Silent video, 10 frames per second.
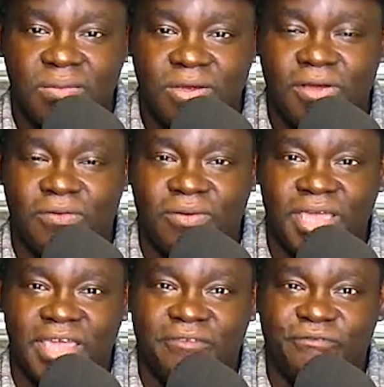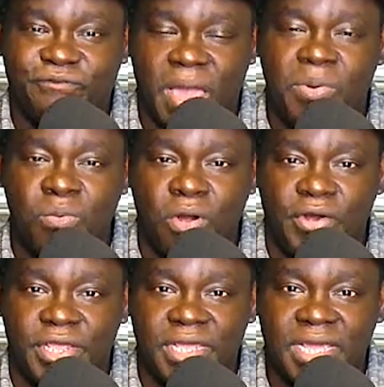Well, in
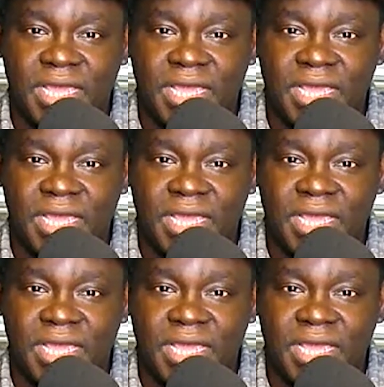February,